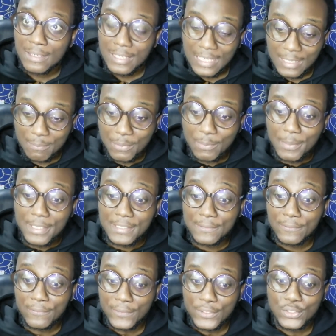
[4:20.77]

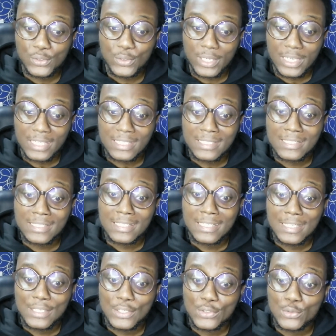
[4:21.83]
Implementing feature X
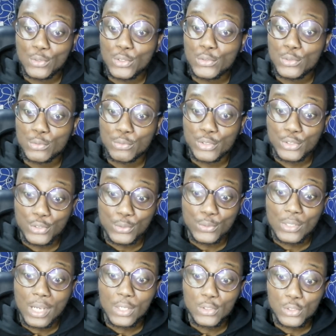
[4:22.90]
is going to
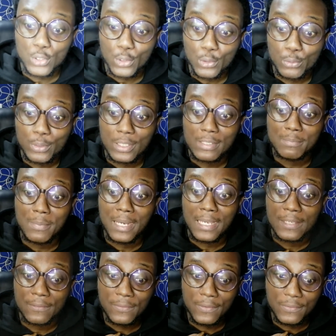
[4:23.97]
reduce our churn rate by
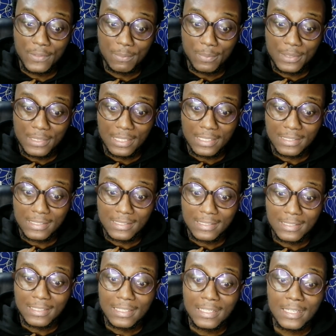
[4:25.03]
50%.
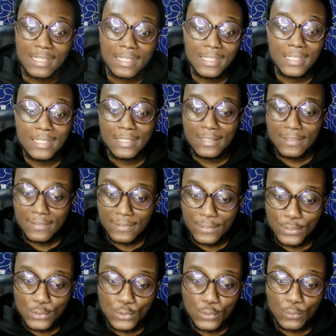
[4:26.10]
The
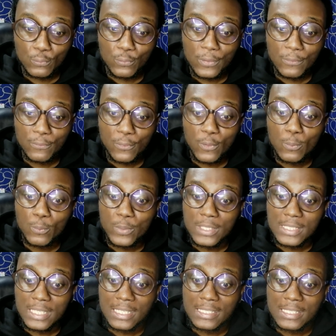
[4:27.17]
survey form we
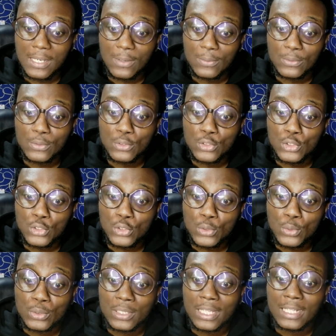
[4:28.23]
sent out
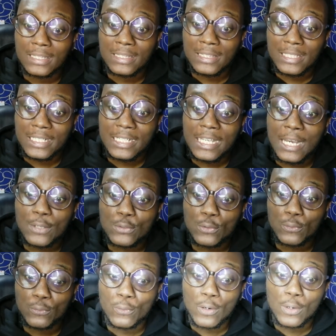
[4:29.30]
showed that 3 out
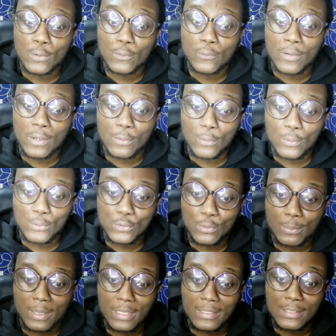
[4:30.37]
of 4 of our
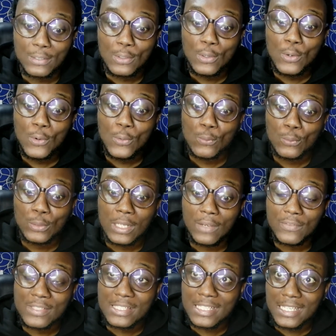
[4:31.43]
customers would
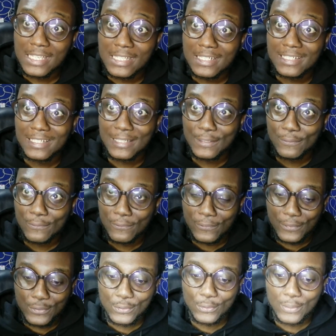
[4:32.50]
have stayed if
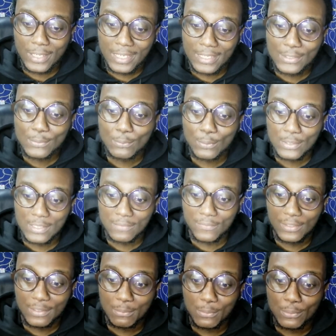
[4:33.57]
feature X was
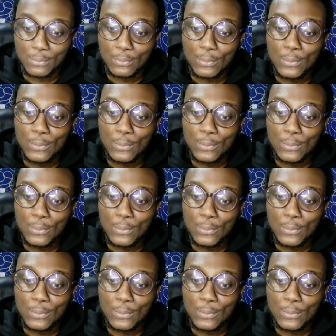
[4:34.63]
available.